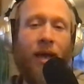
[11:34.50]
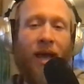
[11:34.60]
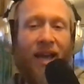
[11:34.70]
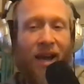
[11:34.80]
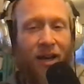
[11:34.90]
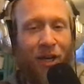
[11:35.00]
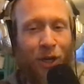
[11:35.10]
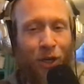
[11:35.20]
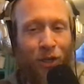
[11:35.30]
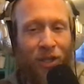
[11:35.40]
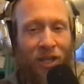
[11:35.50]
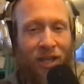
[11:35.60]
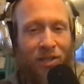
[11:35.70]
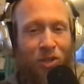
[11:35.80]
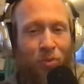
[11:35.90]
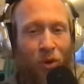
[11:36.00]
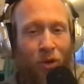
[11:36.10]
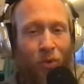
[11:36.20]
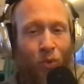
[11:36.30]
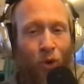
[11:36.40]
Aeona heard the
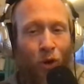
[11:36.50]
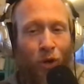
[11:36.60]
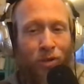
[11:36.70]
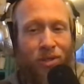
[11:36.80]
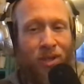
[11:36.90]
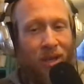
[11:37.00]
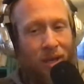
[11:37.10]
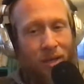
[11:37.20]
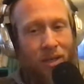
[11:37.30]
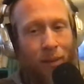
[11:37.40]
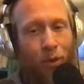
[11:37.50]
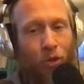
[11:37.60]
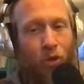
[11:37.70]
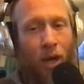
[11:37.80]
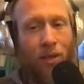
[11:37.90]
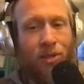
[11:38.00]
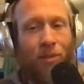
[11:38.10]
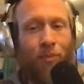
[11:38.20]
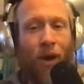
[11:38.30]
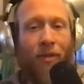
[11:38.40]
unspoken words. Double cross the
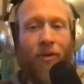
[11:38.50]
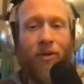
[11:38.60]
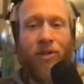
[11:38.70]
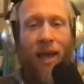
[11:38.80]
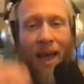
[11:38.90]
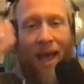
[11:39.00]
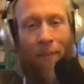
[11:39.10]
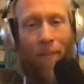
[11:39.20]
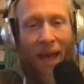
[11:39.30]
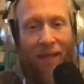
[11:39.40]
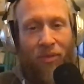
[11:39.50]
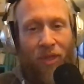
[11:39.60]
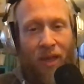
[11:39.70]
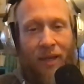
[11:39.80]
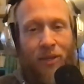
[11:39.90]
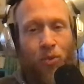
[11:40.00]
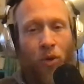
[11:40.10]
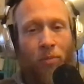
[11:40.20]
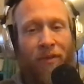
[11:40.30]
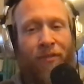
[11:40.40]
brothers, and bad things
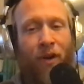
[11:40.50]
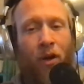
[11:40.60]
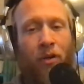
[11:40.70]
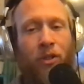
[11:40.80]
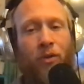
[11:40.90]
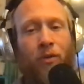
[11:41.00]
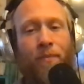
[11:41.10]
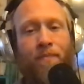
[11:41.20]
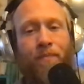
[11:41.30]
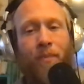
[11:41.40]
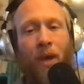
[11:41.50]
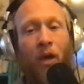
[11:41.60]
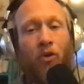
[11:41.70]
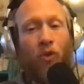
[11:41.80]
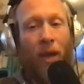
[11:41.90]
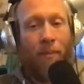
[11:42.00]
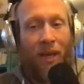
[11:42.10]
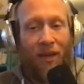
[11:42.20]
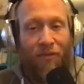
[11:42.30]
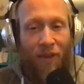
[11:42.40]
will befall you. A great
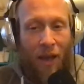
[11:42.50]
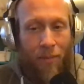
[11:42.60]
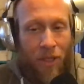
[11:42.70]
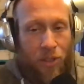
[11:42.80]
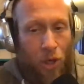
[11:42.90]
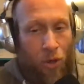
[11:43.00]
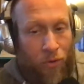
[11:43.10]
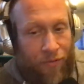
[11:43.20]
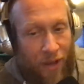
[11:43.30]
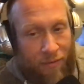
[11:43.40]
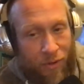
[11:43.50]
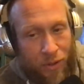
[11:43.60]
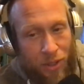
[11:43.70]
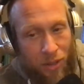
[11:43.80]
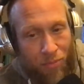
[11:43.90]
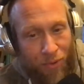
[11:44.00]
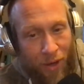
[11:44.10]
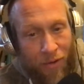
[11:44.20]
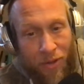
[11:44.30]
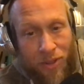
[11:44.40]
many families owed favors to the
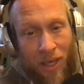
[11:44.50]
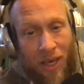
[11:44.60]
brothers.